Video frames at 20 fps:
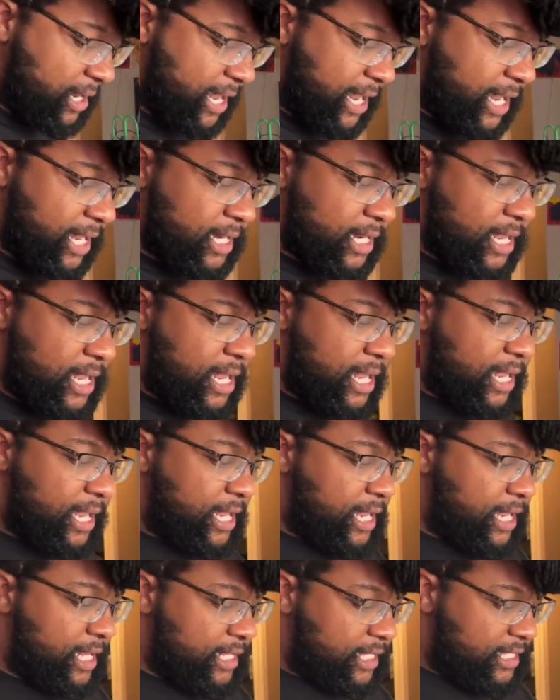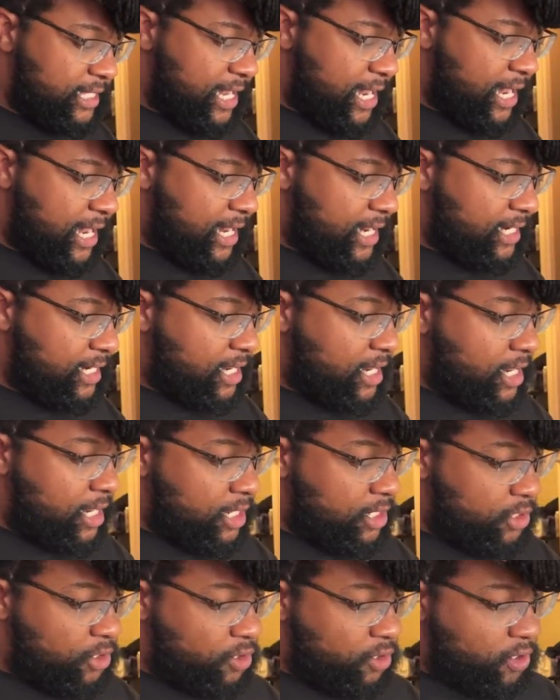plant inside,
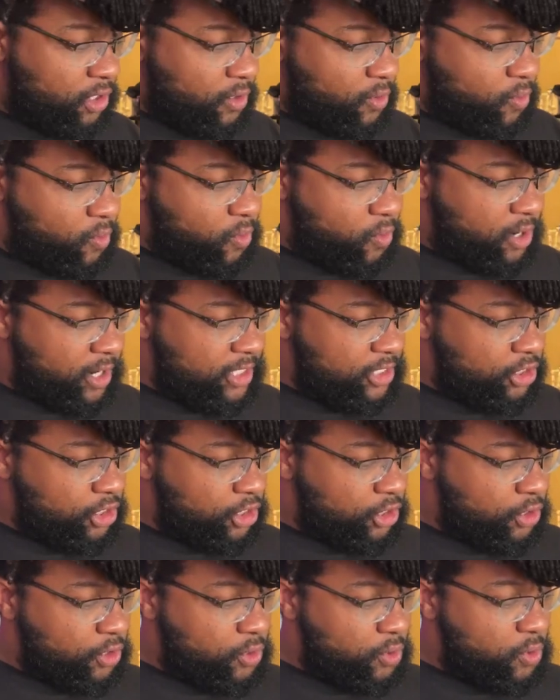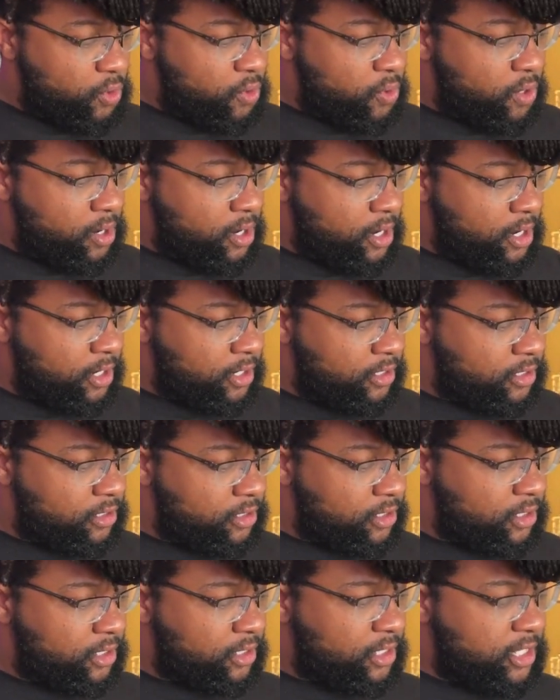you're going to want to,
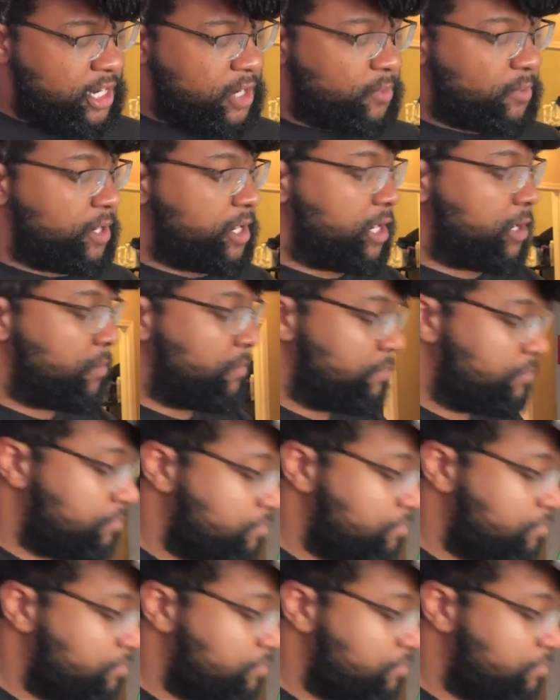there we go.